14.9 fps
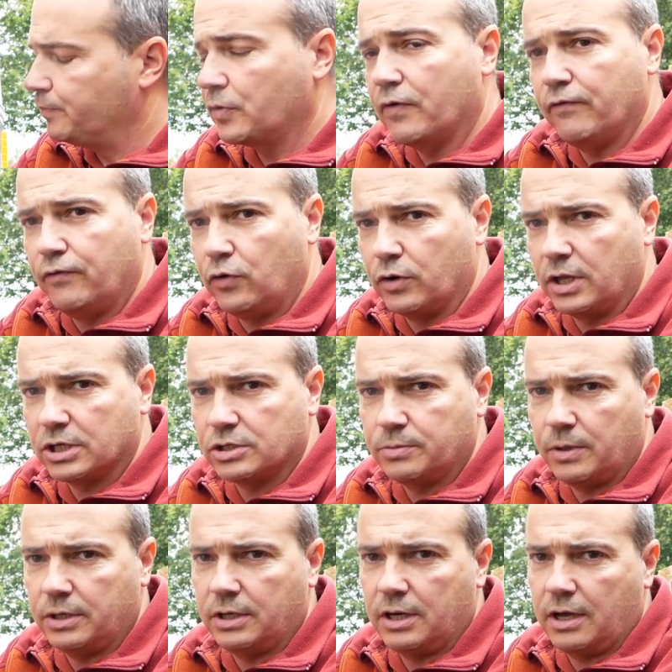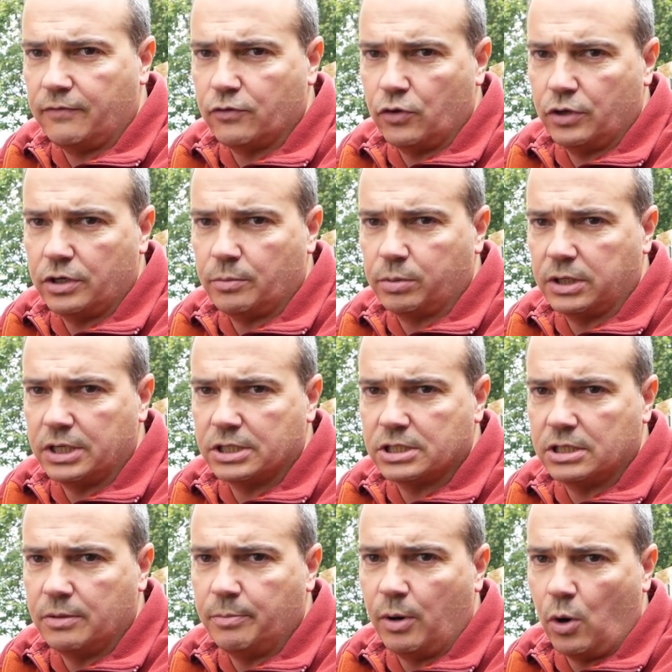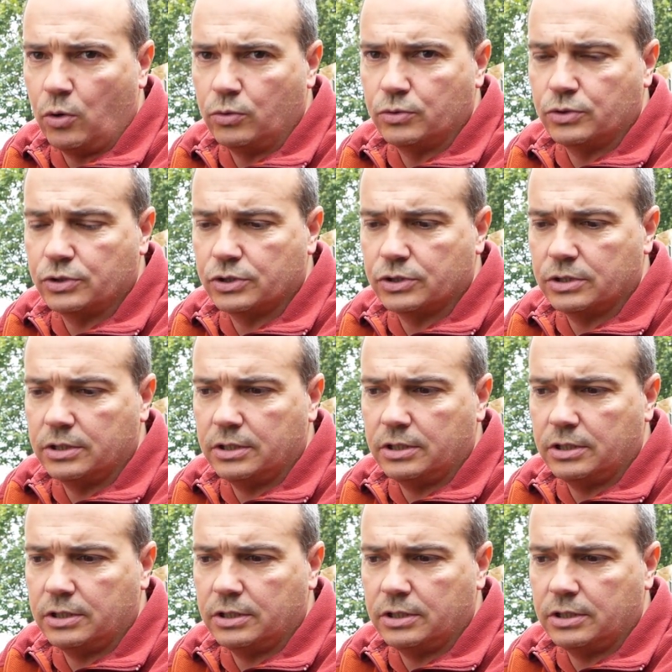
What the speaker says: For this one I've got to replace the bottles.